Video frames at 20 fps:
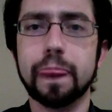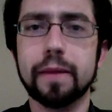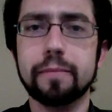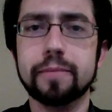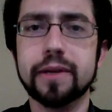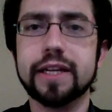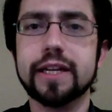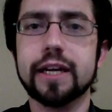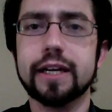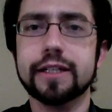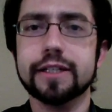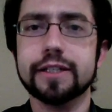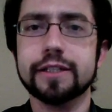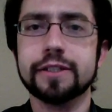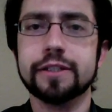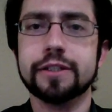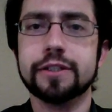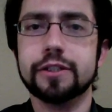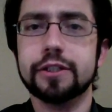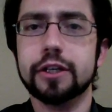
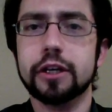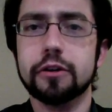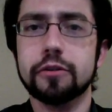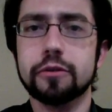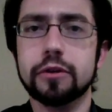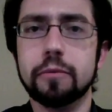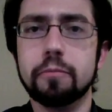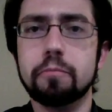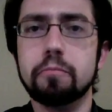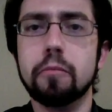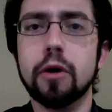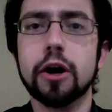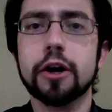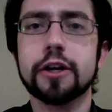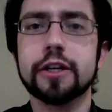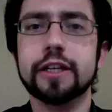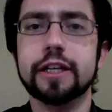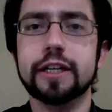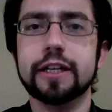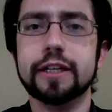because
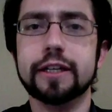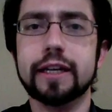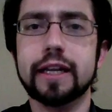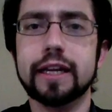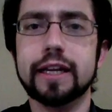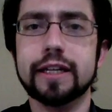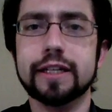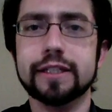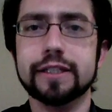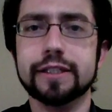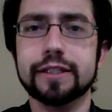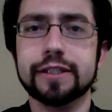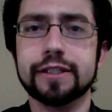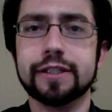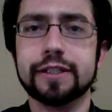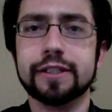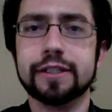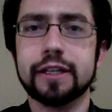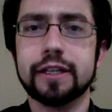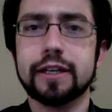marketing
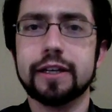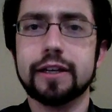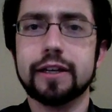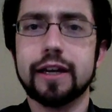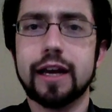is,